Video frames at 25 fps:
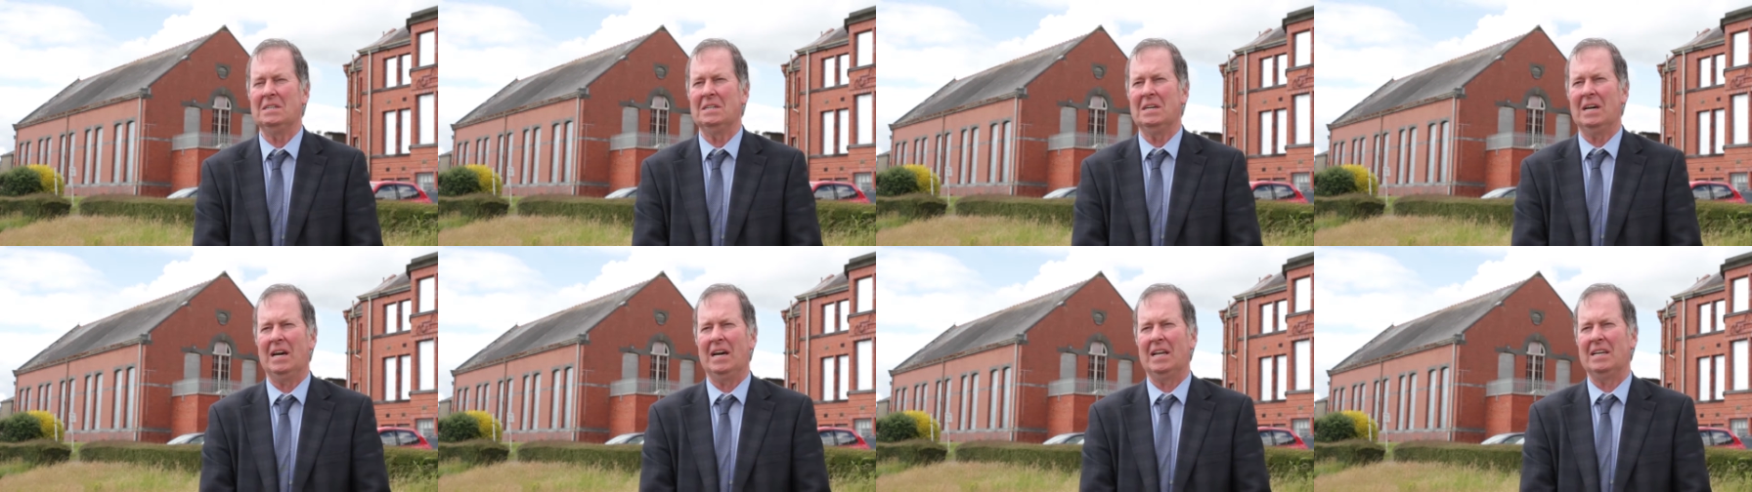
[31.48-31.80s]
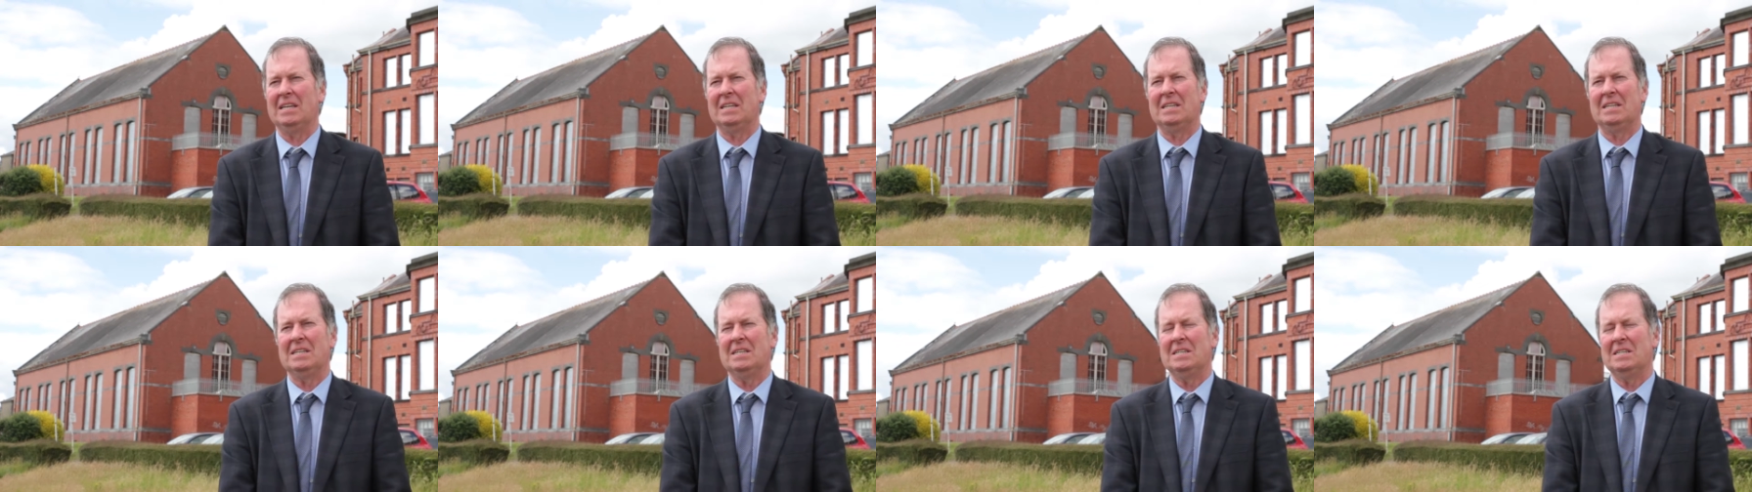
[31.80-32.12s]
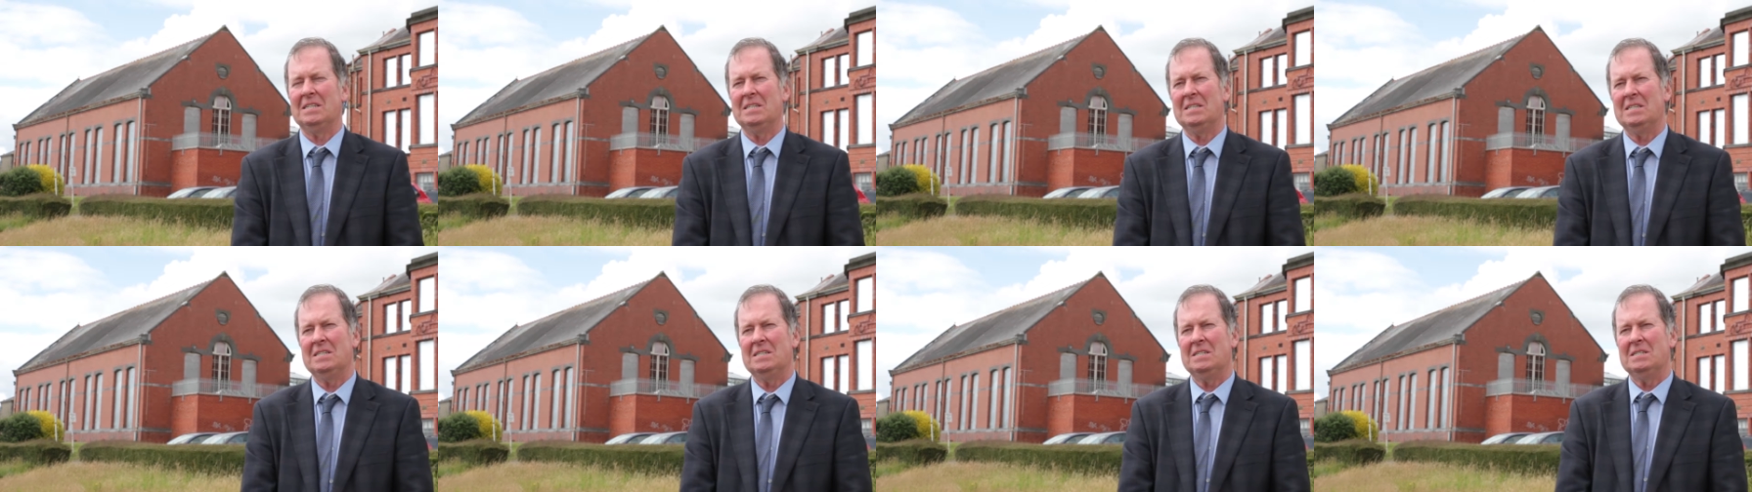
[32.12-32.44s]
And
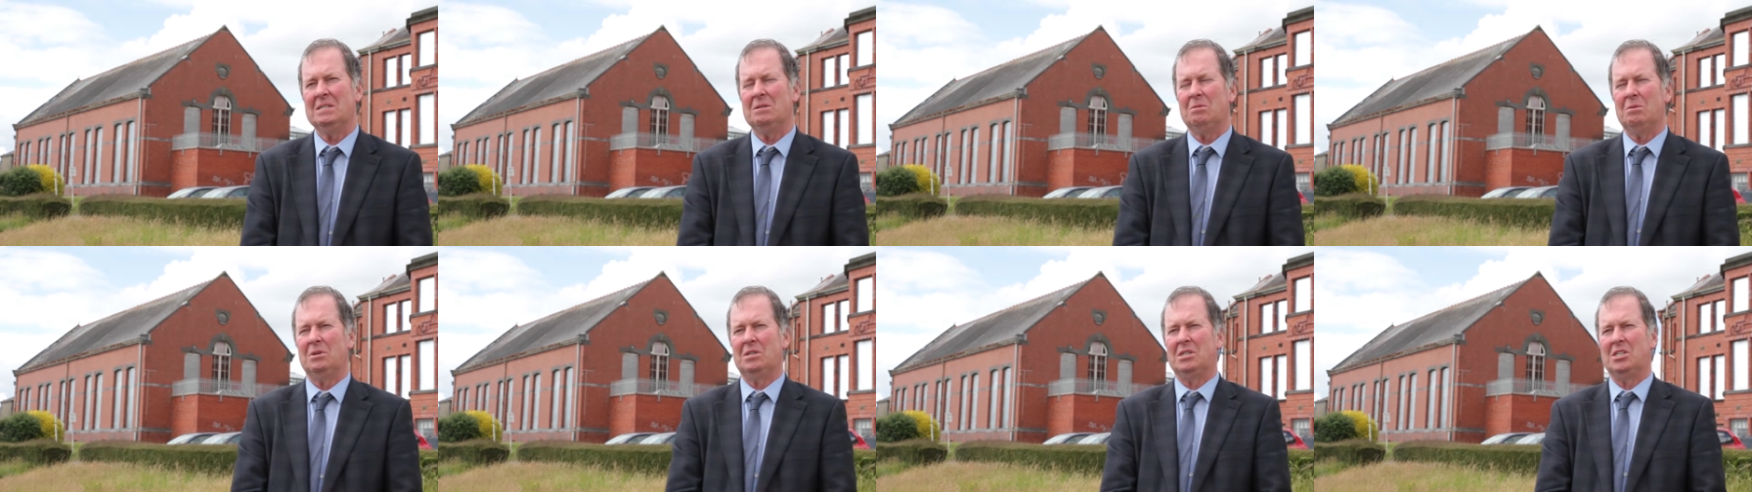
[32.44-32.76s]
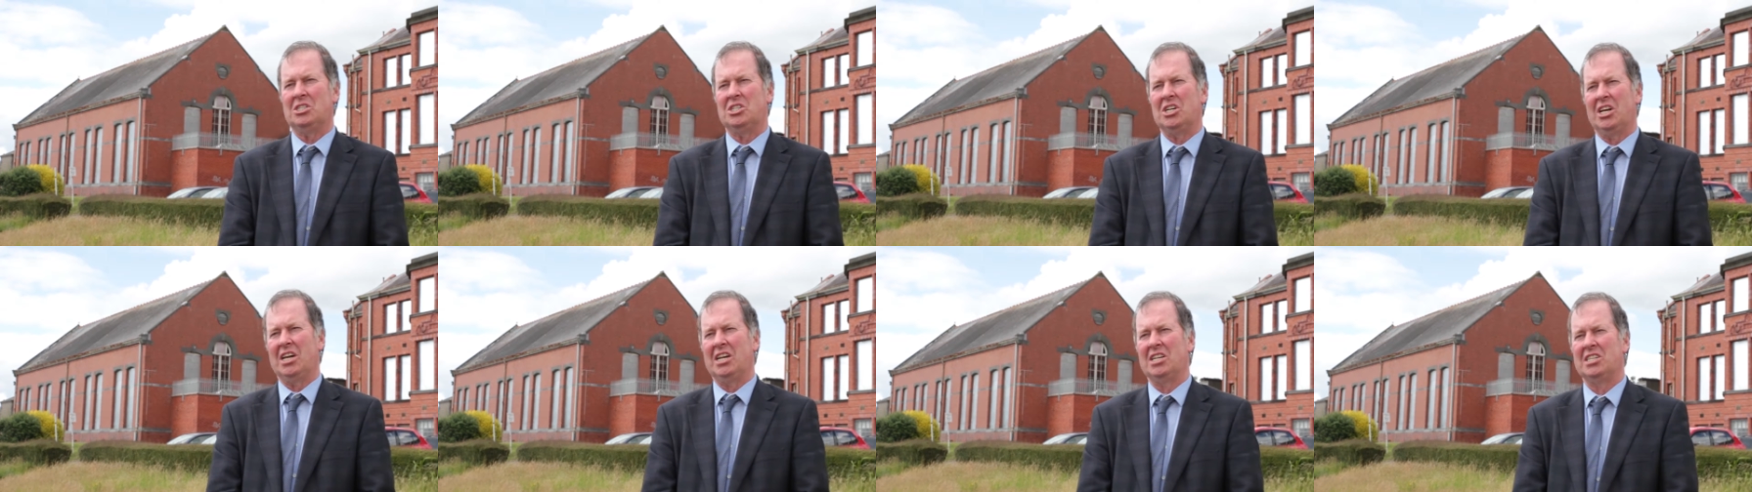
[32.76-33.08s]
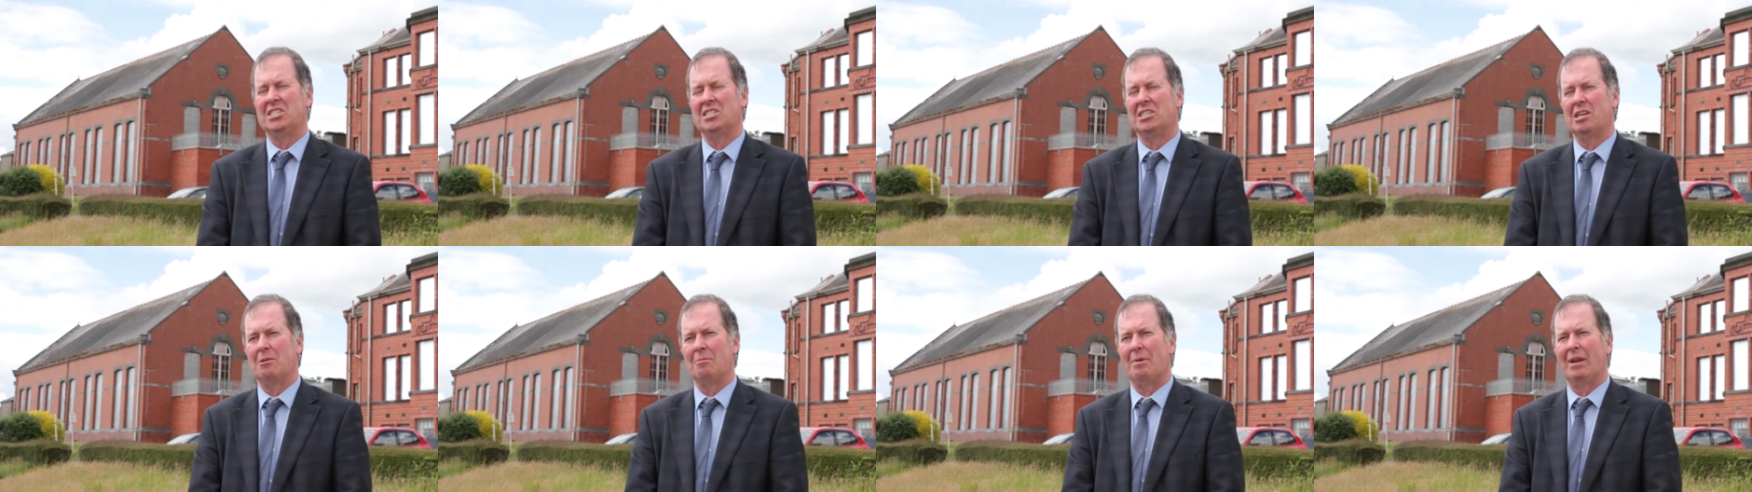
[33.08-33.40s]
with the
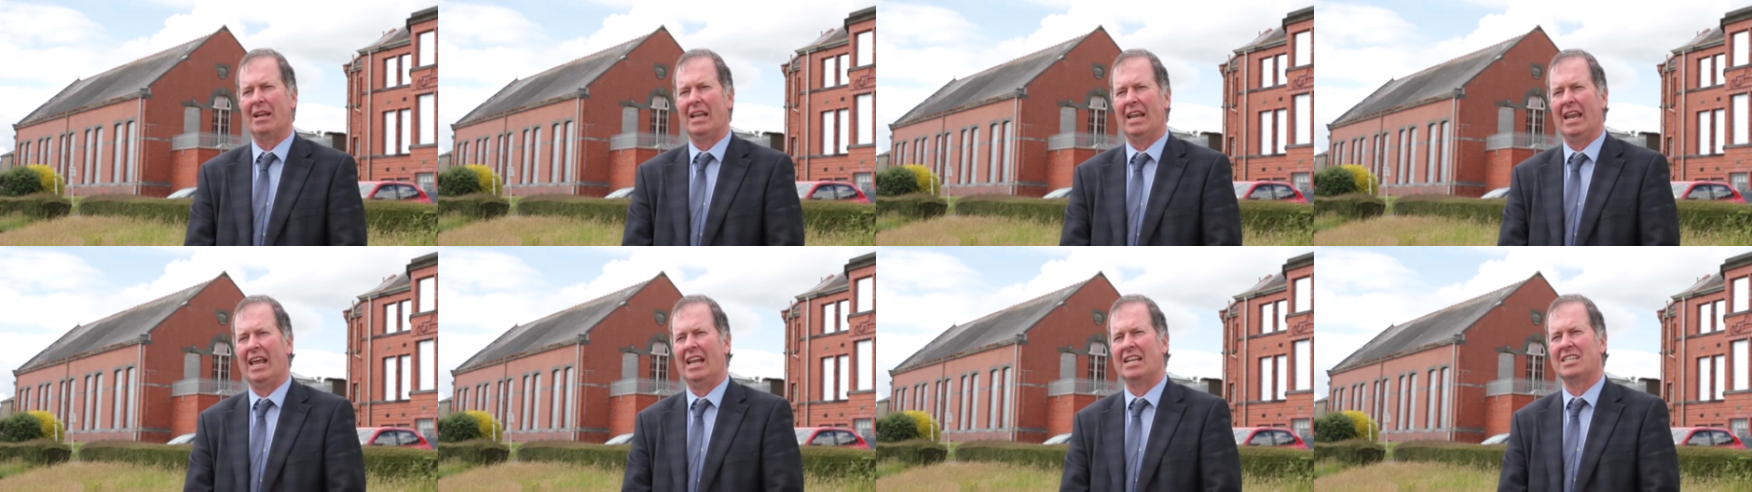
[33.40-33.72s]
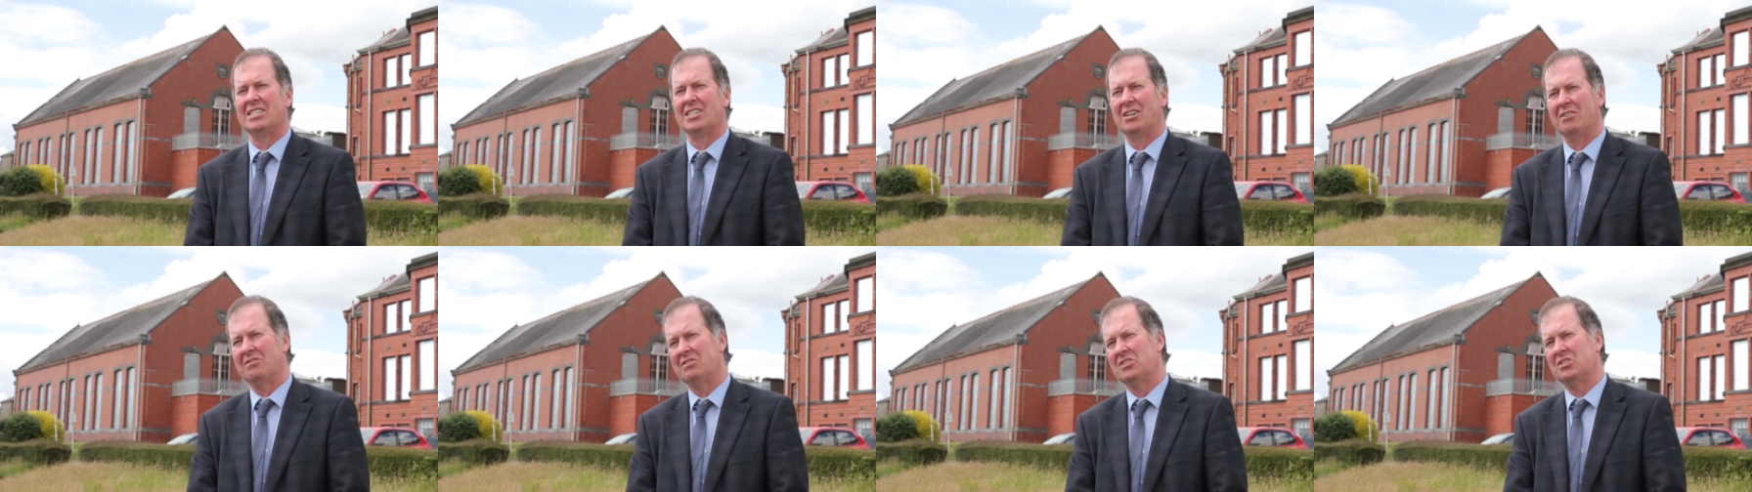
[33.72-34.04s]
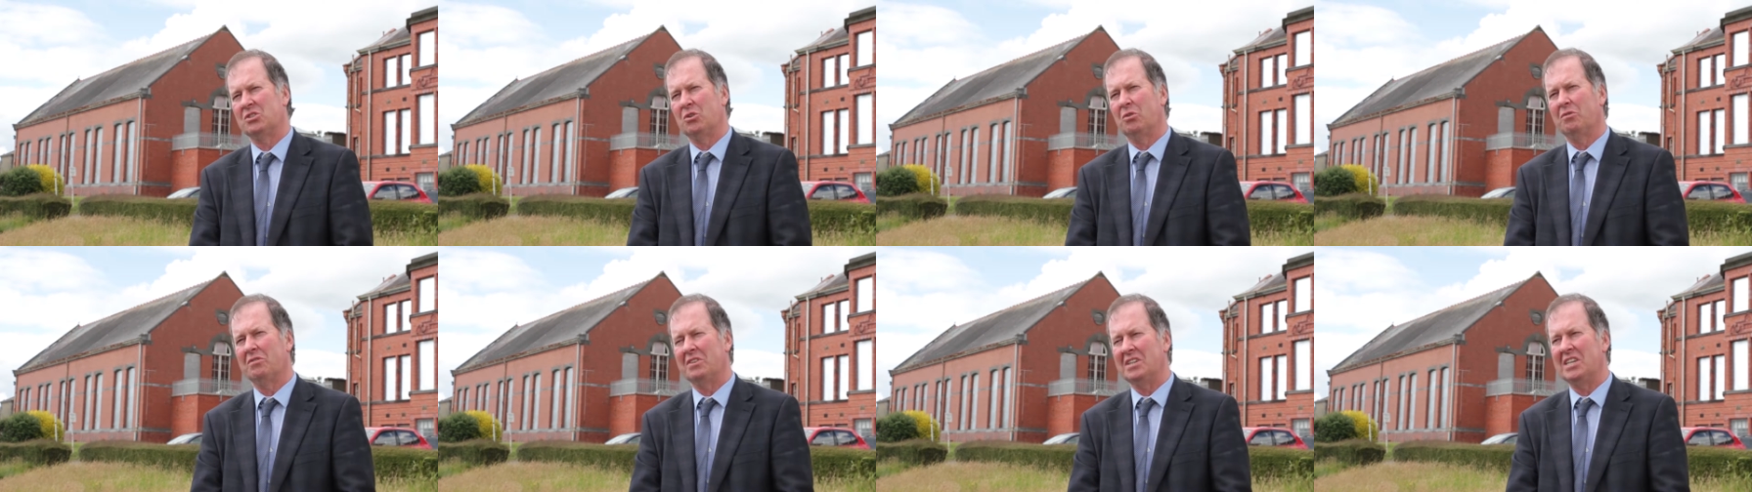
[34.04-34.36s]
changes in the mental health services
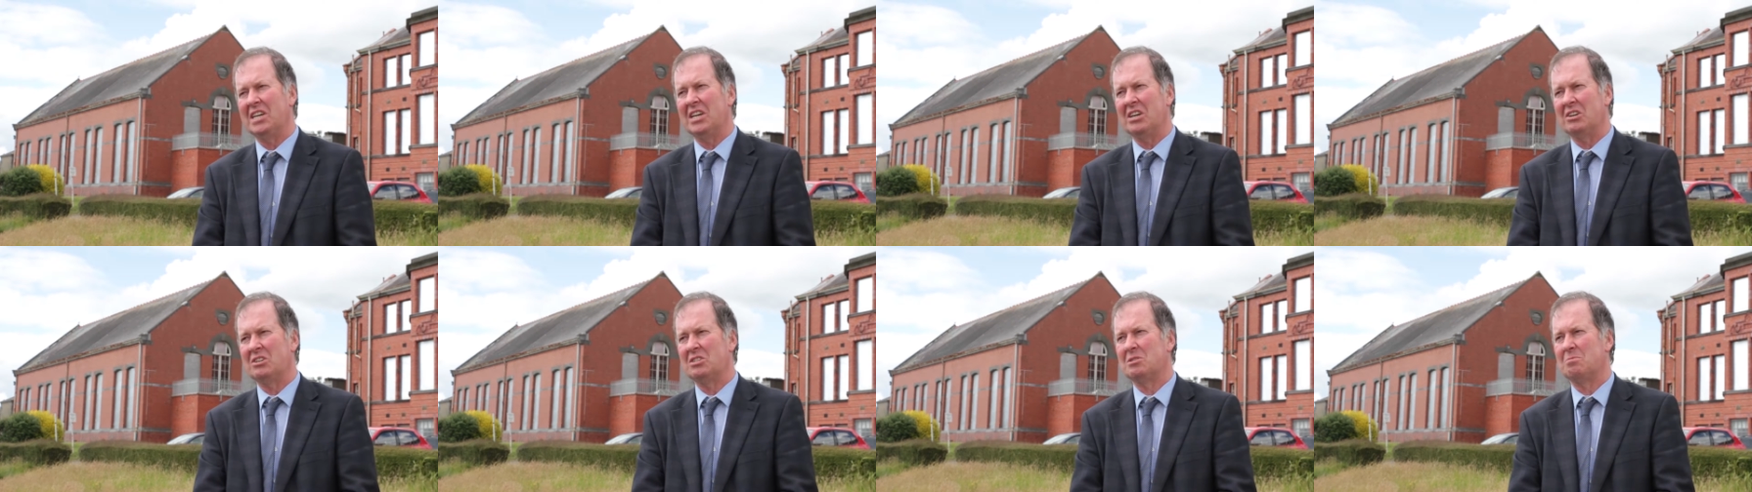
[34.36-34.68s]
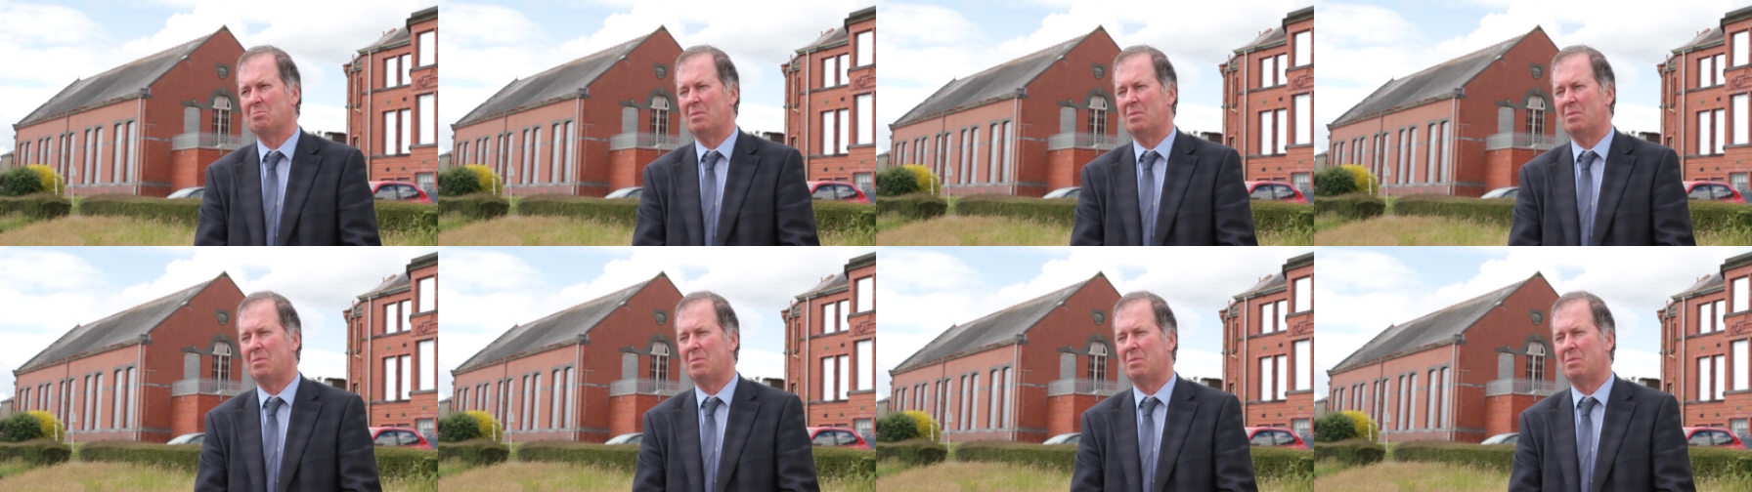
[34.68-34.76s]
over the years,